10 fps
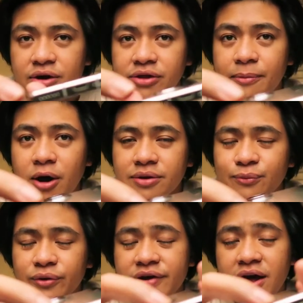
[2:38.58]
and on the
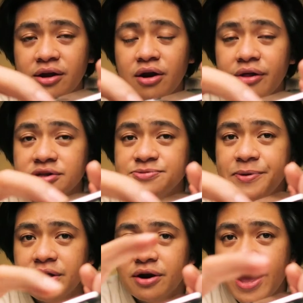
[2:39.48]
bottom we've got another
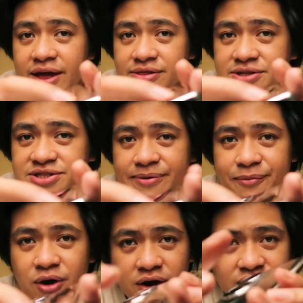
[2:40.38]
speaker and the
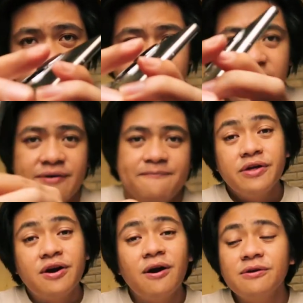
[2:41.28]
SIM card tray.
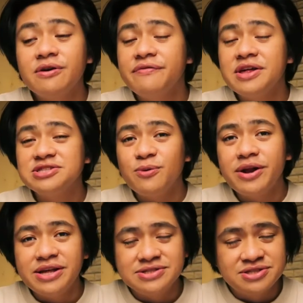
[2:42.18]
The color of this
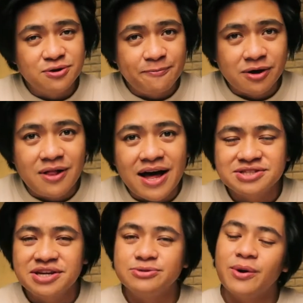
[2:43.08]
one is super
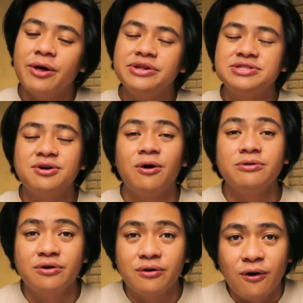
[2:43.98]
classy as well. This is
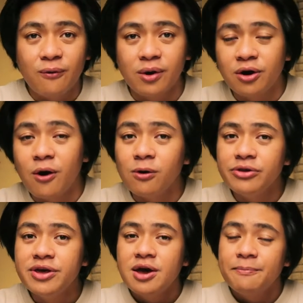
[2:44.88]
called Cocoa
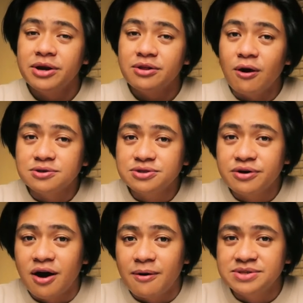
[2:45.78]
Gold, but it also
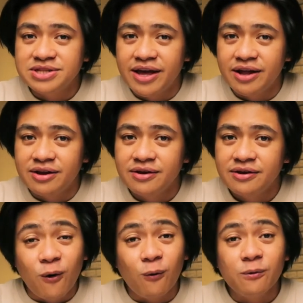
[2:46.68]
comes in
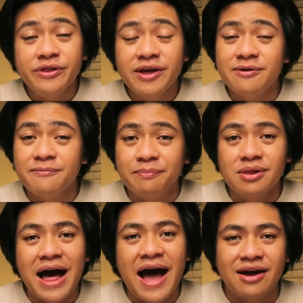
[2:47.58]
golden
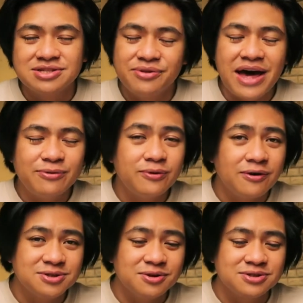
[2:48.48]
black. So that one
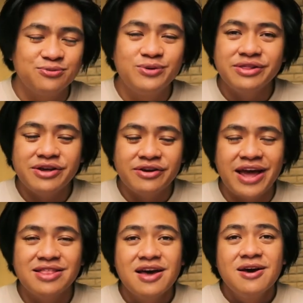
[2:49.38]
also looks really
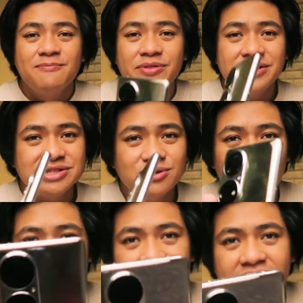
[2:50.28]
great, but this is the
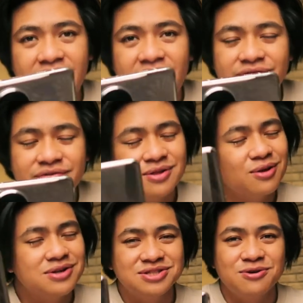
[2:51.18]
one that I have,
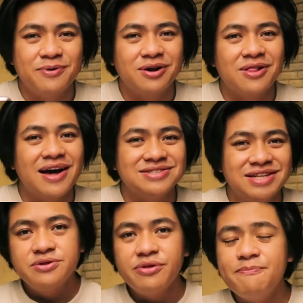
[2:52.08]
looks super
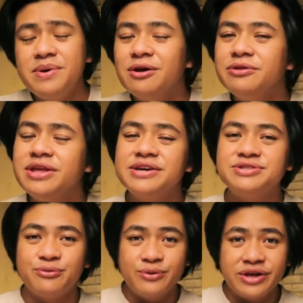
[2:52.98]
classy. So the build
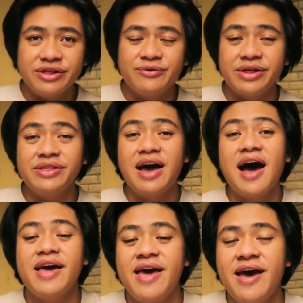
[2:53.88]
is really, really
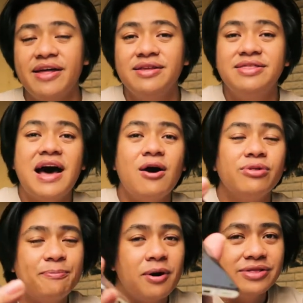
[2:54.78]
high end.
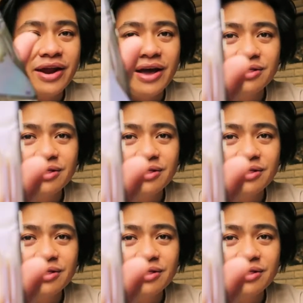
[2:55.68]
Now, the part that